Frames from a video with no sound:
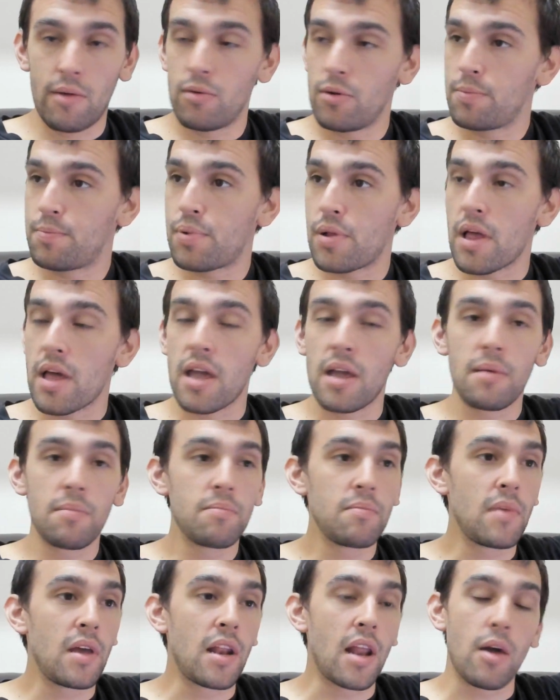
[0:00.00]
will play
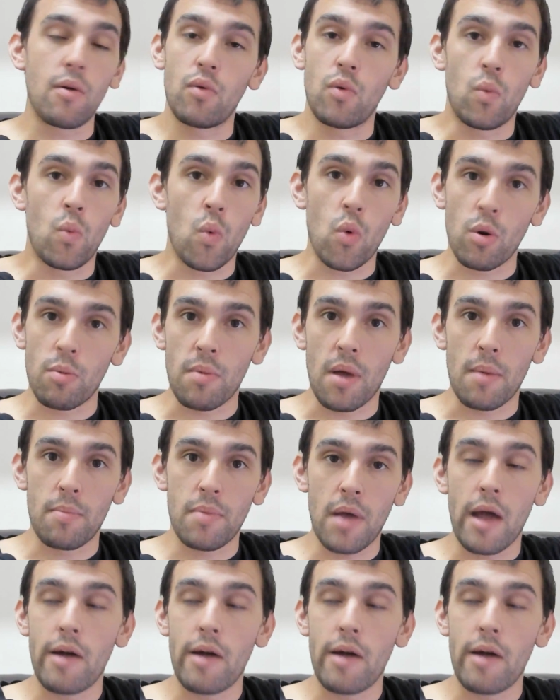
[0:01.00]
and I will warm up.